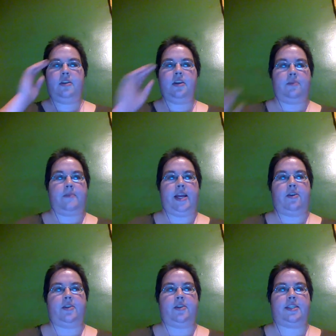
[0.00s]
You may
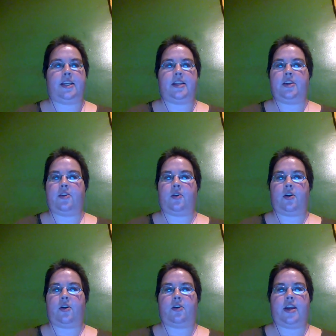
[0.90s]
notice that there
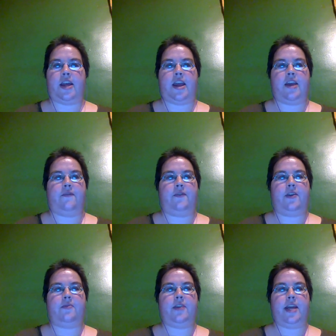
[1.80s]
are a few
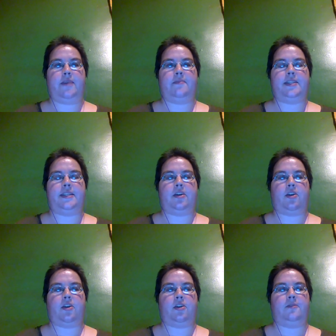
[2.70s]
names that
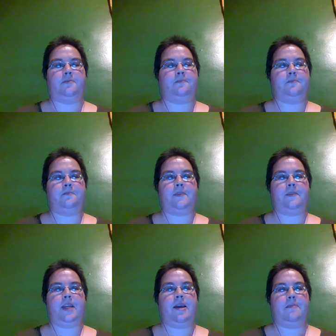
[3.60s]
are
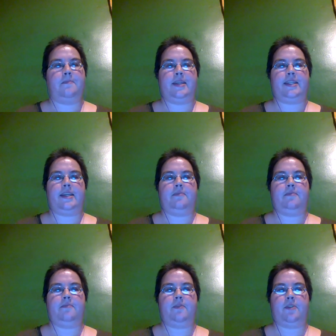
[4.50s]

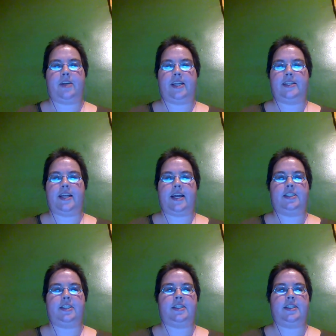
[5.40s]
missing. We'll get to that in
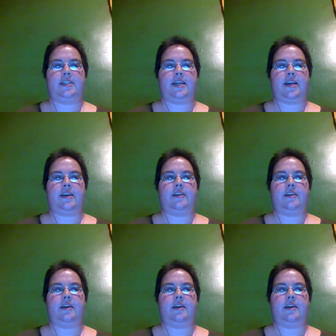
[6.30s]
just a second.